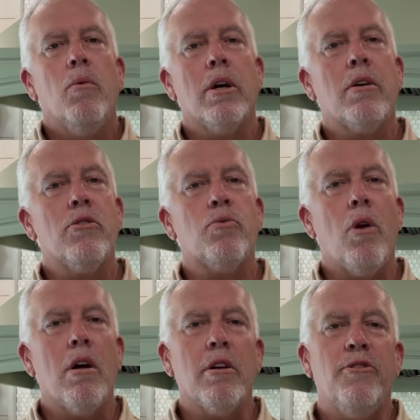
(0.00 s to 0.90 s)
What goes
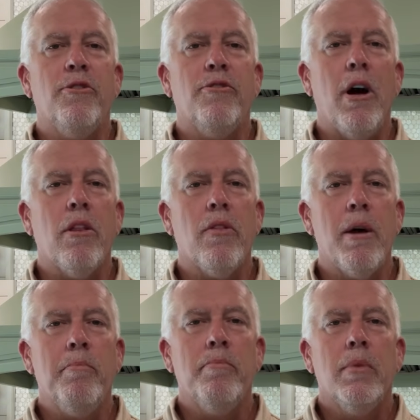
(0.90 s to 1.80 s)
wrong if you follow
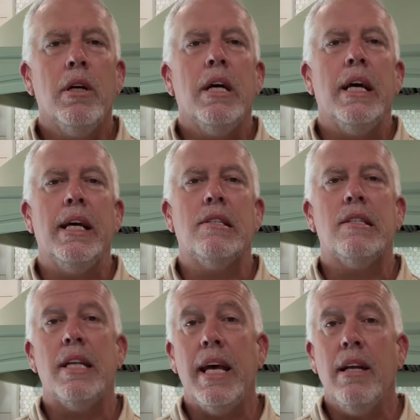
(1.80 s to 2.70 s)
them?
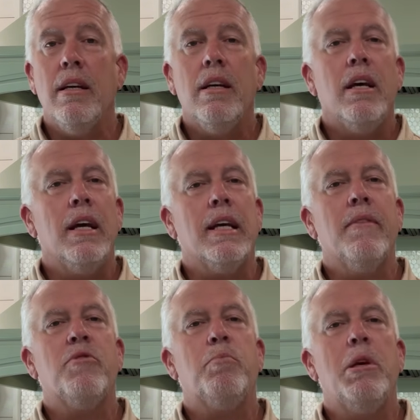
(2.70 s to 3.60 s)
Instead, it
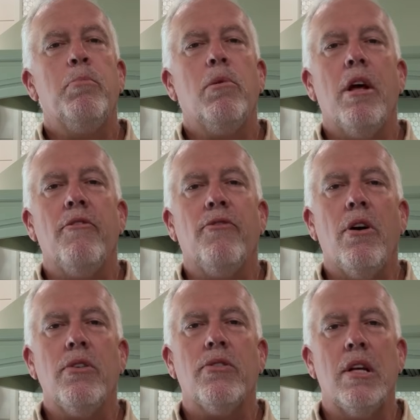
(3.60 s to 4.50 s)
gives people a
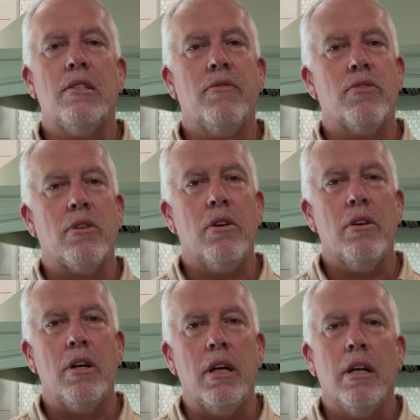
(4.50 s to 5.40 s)
false sense of
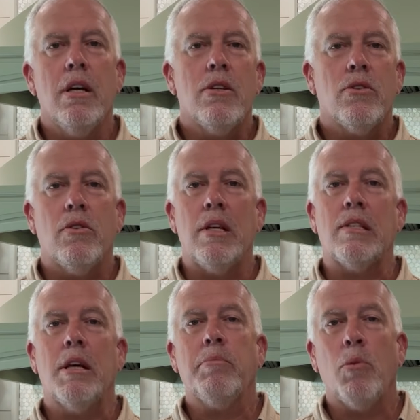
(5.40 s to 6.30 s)
security, so they
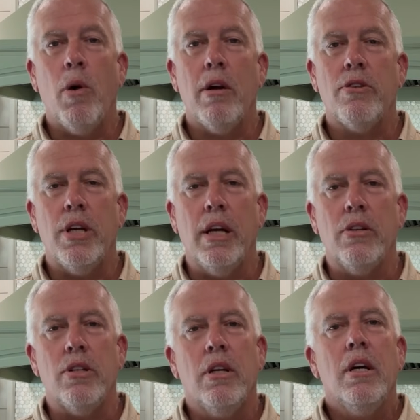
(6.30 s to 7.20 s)
skip the water
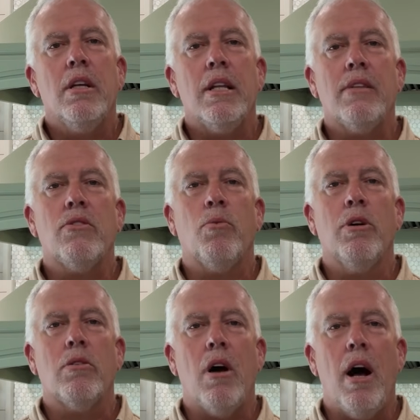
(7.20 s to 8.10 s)
change. That's the
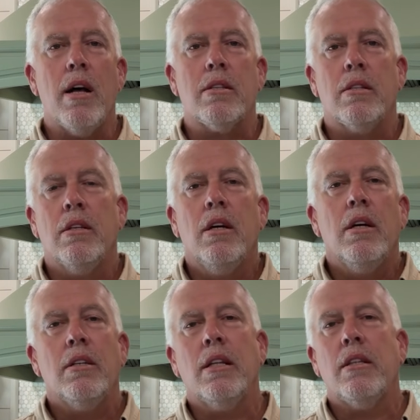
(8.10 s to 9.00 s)
real cost.
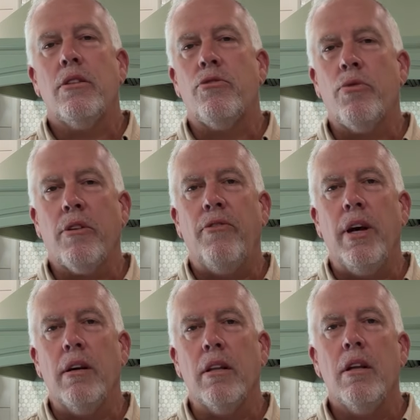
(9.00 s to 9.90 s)
Not that the trick
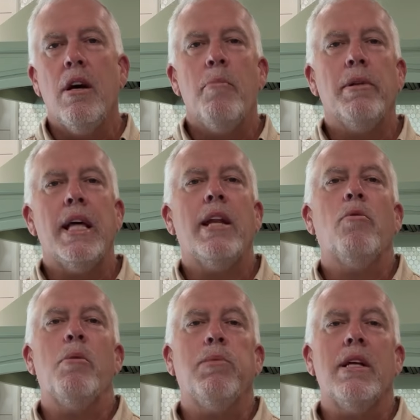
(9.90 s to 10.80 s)
failed, but that it
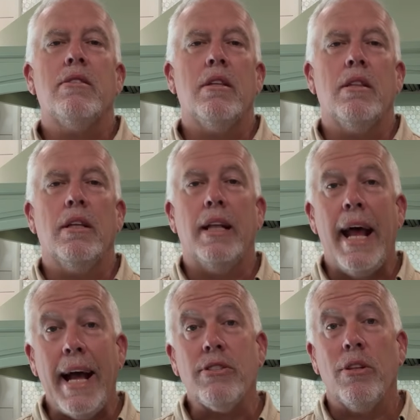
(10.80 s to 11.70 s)
replaced the thing that
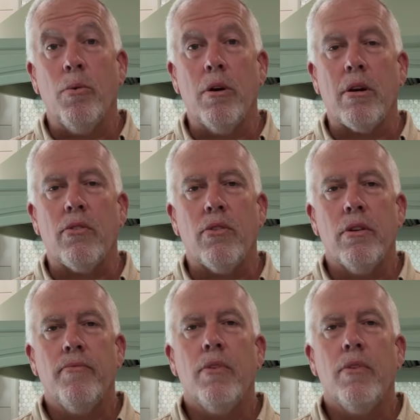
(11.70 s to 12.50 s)
actually works.